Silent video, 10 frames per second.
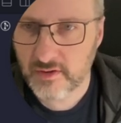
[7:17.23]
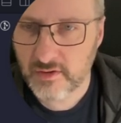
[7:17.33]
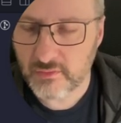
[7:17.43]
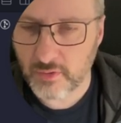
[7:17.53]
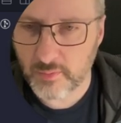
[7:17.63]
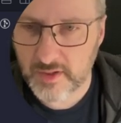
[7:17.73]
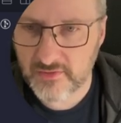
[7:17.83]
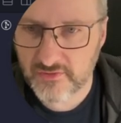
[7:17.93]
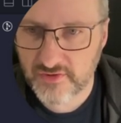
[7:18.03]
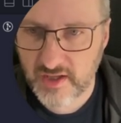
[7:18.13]
Well, we can
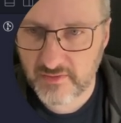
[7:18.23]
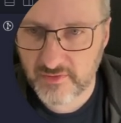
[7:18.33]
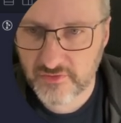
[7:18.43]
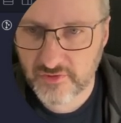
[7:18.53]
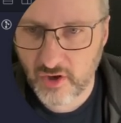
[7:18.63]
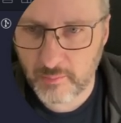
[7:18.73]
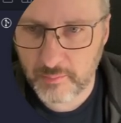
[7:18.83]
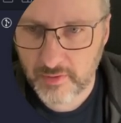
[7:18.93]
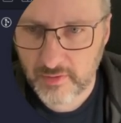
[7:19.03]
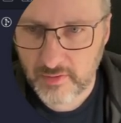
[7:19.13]
see at the top
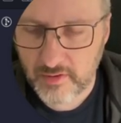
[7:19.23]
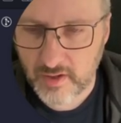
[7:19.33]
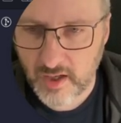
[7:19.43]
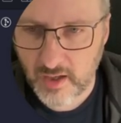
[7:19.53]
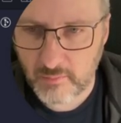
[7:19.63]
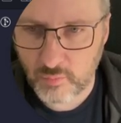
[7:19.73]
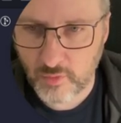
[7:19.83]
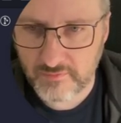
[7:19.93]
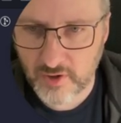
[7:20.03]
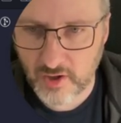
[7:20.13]
we've
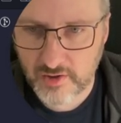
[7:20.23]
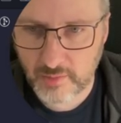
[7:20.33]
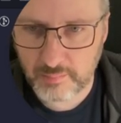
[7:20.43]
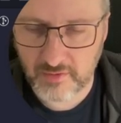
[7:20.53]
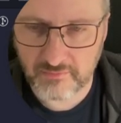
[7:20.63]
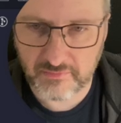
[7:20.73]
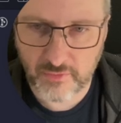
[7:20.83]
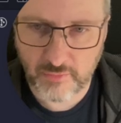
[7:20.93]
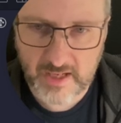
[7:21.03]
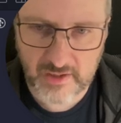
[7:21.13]
got a couple of
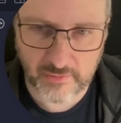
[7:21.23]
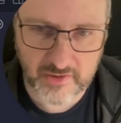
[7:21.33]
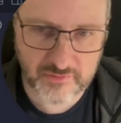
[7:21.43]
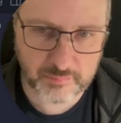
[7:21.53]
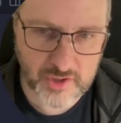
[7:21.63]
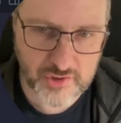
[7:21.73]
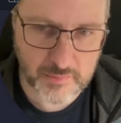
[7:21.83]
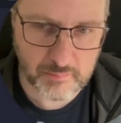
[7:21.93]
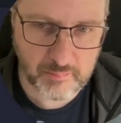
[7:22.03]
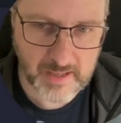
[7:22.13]
regular expression
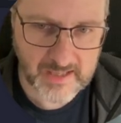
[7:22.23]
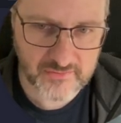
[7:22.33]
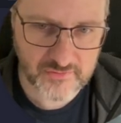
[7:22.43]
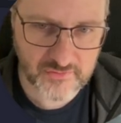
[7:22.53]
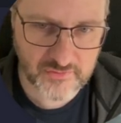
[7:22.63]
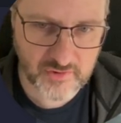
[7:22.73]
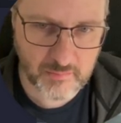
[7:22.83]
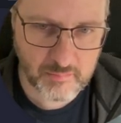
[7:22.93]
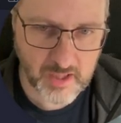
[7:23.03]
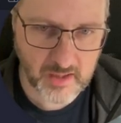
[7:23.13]
patterns
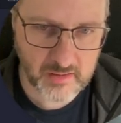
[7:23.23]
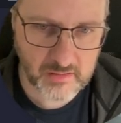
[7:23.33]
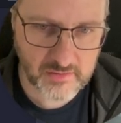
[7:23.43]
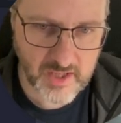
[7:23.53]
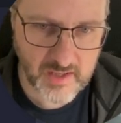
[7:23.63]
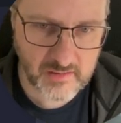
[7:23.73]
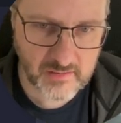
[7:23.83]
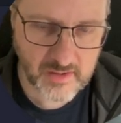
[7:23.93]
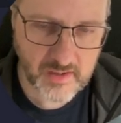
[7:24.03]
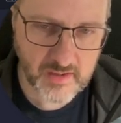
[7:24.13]
compiled here,
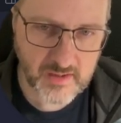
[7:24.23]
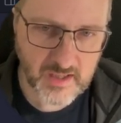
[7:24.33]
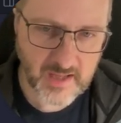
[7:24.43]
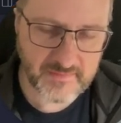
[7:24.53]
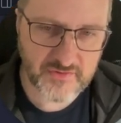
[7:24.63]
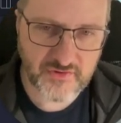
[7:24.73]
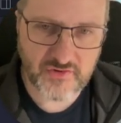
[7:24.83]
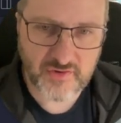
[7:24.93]
and this is